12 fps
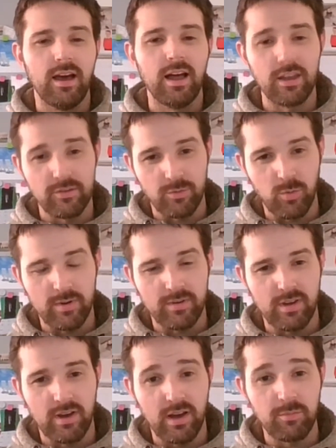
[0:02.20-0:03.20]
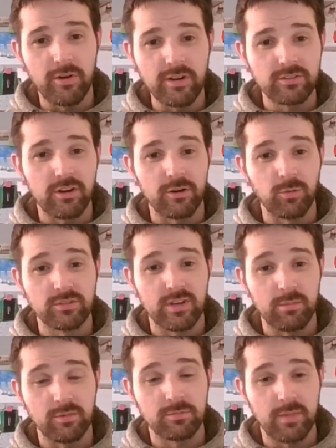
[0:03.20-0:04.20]
Hello everyone, I'm really sorry I wasn't
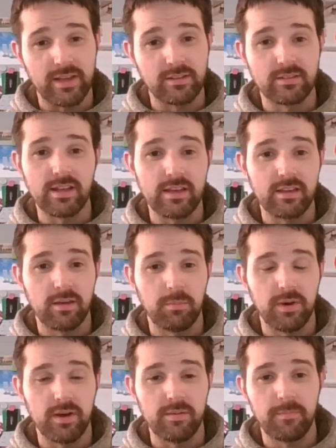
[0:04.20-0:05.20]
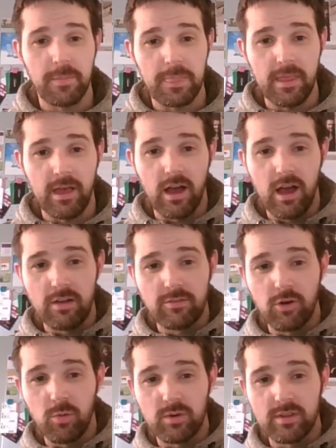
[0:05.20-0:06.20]
able to make it today, but I've
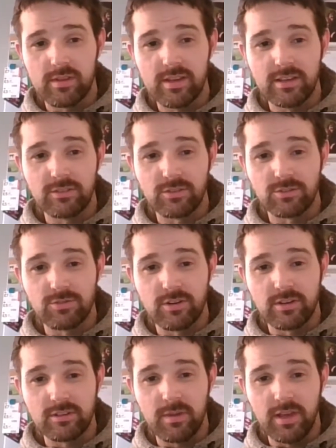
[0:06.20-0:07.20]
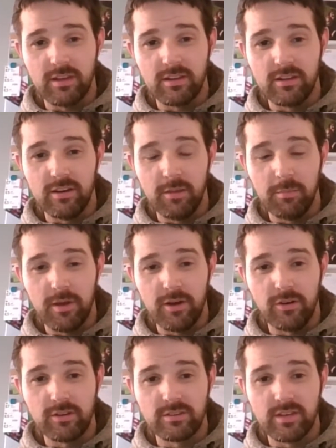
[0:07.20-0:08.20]
got one of these who's trying to make an early
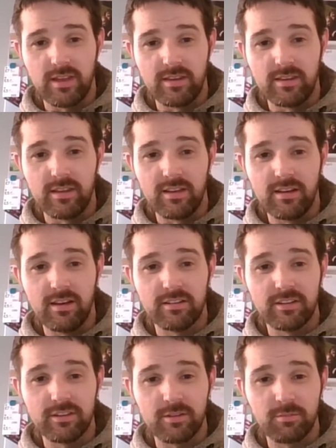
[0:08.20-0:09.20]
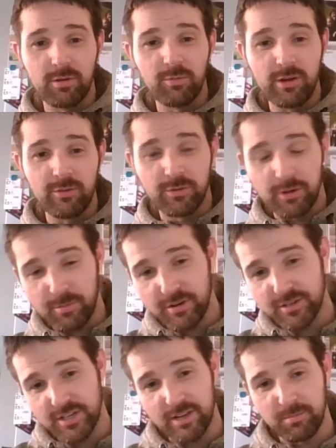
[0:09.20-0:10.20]
appearance and I don't think my wife would
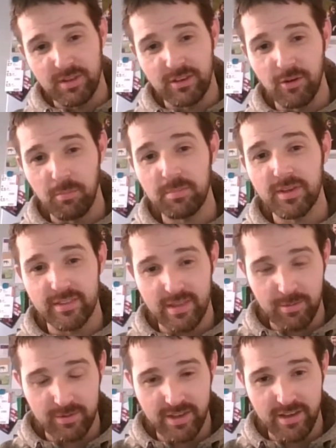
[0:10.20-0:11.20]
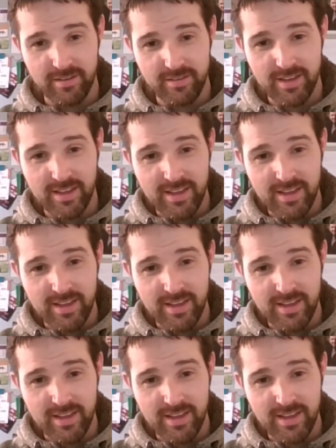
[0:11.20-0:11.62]
appreciate me not being there with her.